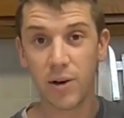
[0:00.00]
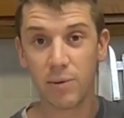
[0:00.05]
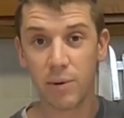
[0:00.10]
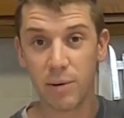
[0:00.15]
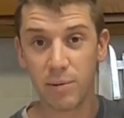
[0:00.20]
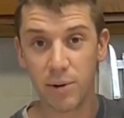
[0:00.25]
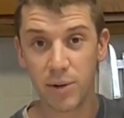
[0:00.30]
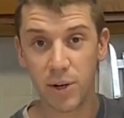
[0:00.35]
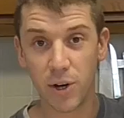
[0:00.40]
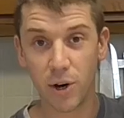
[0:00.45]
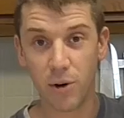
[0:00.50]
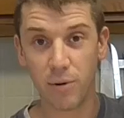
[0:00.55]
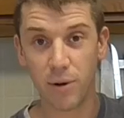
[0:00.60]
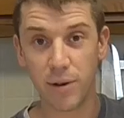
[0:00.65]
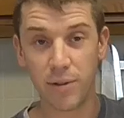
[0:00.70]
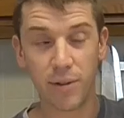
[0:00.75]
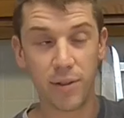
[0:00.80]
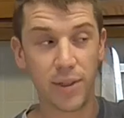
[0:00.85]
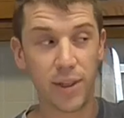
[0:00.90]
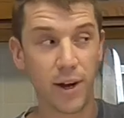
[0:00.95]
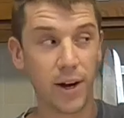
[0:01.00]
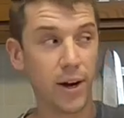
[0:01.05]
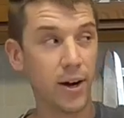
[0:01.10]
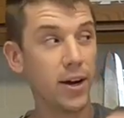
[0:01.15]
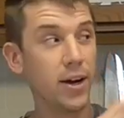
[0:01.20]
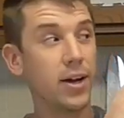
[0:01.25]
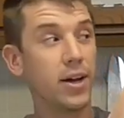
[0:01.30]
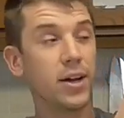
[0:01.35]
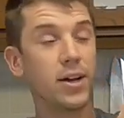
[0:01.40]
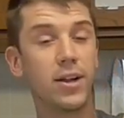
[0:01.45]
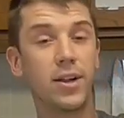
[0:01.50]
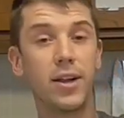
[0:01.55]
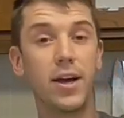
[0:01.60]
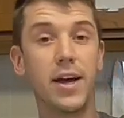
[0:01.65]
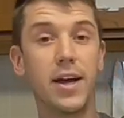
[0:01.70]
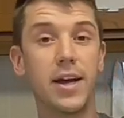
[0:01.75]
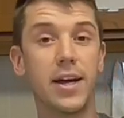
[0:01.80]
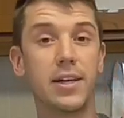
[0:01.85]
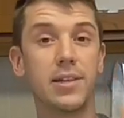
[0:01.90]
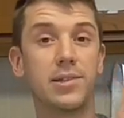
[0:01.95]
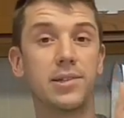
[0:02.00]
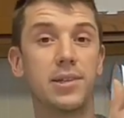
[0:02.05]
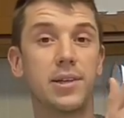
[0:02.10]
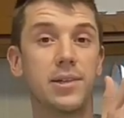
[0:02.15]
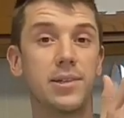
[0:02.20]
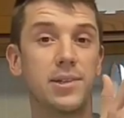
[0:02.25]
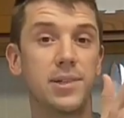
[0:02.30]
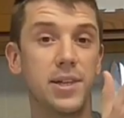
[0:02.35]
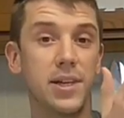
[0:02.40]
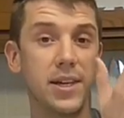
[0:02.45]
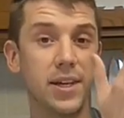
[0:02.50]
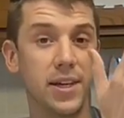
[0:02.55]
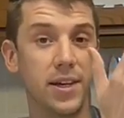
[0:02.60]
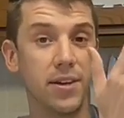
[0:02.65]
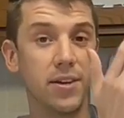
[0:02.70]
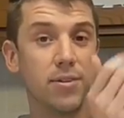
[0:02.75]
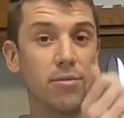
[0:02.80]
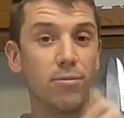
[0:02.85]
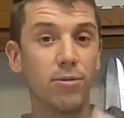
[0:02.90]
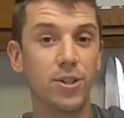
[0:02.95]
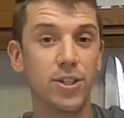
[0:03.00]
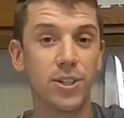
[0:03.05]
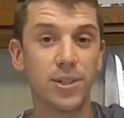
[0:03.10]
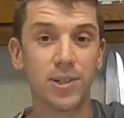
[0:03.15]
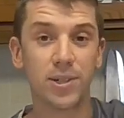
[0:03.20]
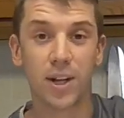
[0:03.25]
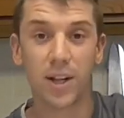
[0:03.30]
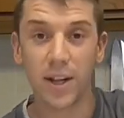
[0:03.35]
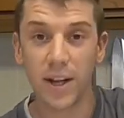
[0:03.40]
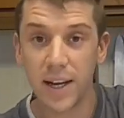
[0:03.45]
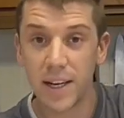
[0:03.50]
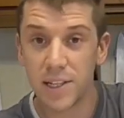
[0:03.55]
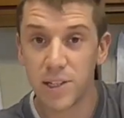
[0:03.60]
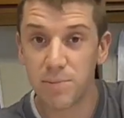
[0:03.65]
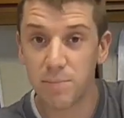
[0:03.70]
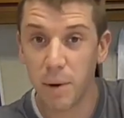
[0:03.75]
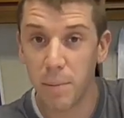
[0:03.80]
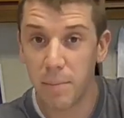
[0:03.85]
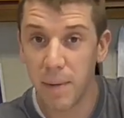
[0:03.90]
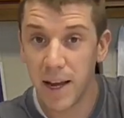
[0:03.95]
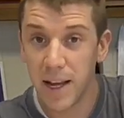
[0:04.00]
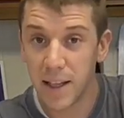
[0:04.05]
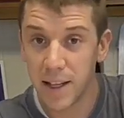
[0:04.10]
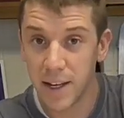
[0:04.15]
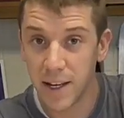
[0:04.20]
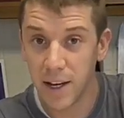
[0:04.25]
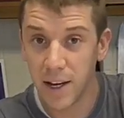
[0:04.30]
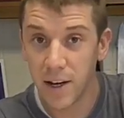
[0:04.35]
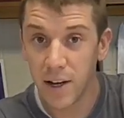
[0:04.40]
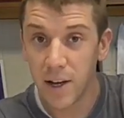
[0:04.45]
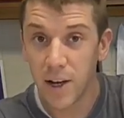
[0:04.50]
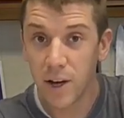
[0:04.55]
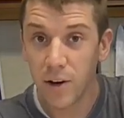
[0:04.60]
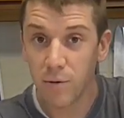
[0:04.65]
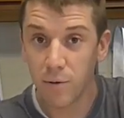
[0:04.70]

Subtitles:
we would go with their class, C, which is class Mammalia,